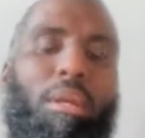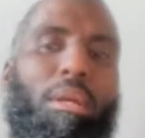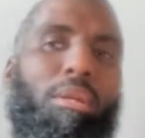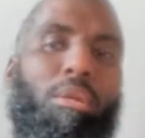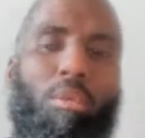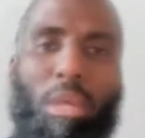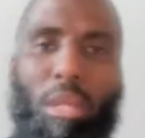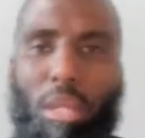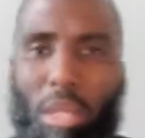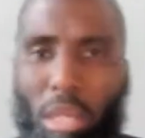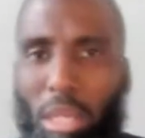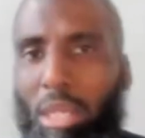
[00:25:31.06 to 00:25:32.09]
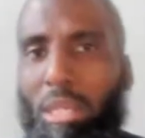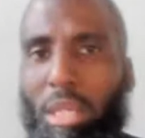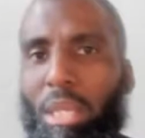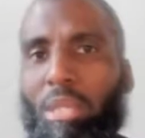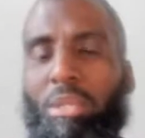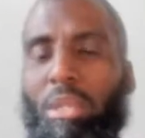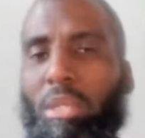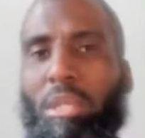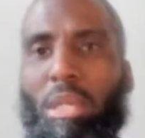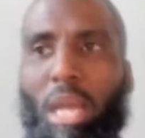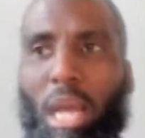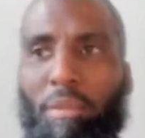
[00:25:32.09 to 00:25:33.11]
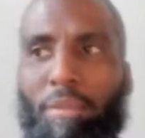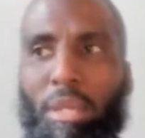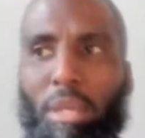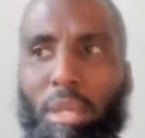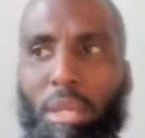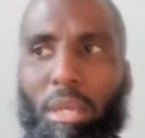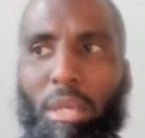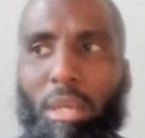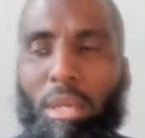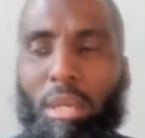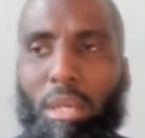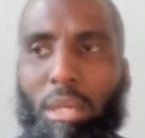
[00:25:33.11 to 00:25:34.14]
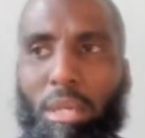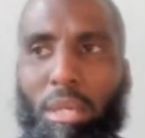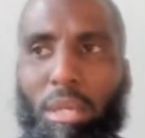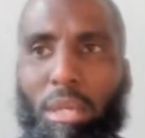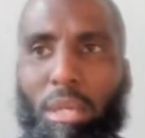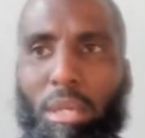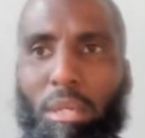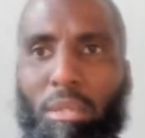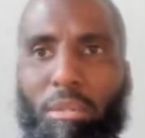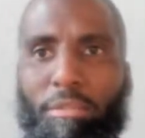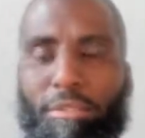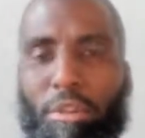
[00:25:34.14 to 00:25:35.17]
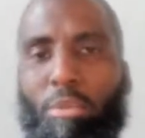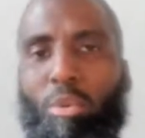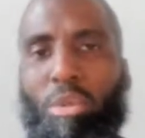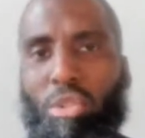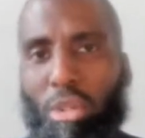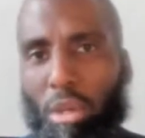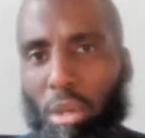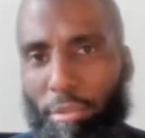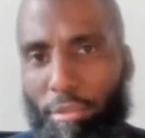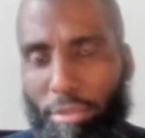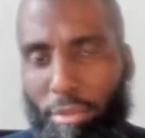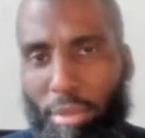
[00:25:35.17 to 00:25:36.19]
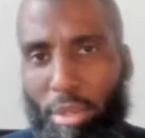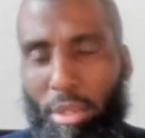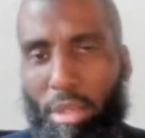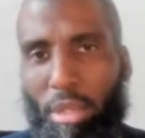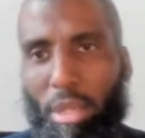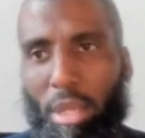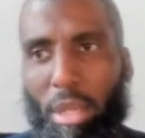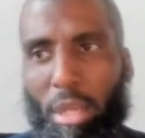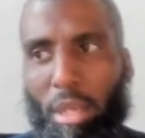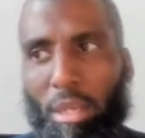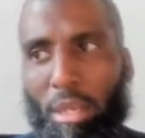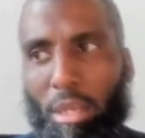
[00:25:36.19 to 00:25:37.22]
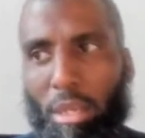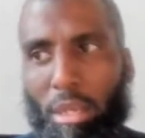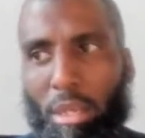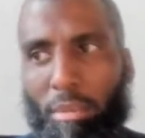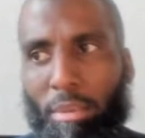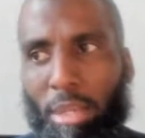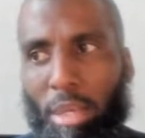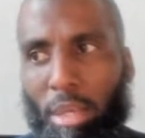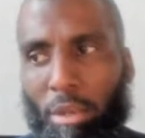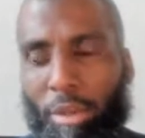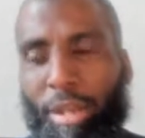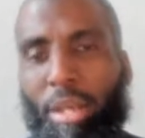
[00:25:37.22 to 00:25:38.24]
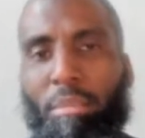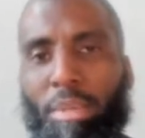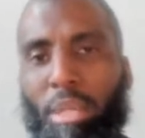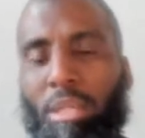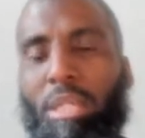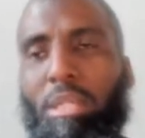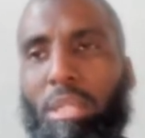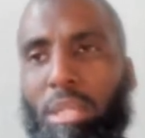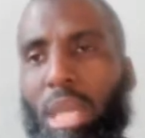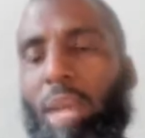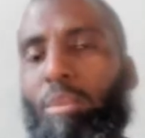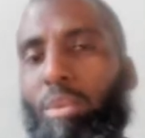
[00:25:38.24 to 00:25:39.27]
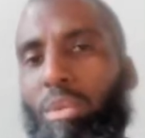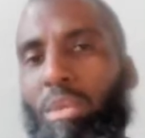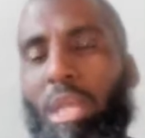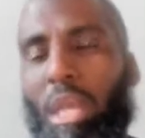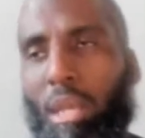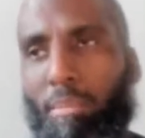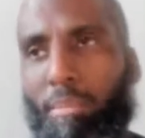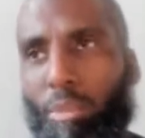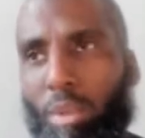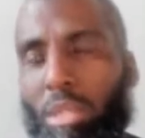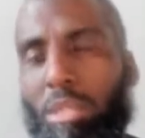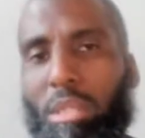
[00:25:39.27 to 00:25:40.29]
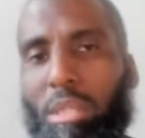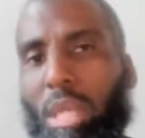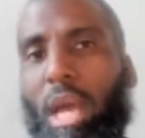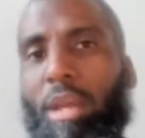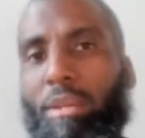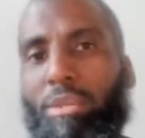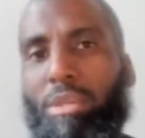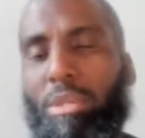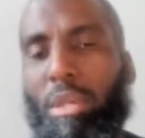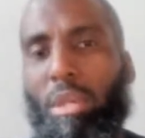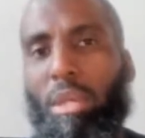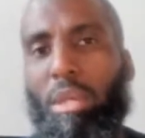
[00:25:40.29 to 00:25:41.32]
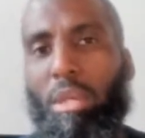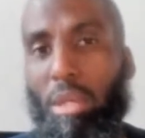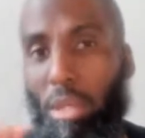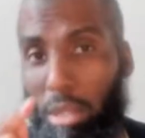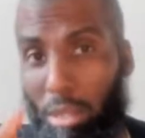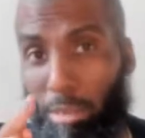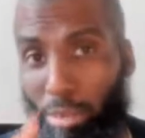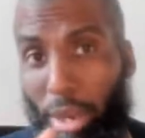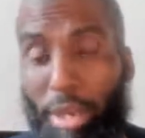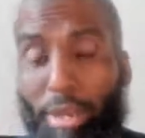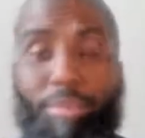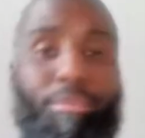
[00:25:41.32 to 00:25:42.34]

Now, one of the key things then to having firmer resolve and a greater ability to tame one's desires is the prayer.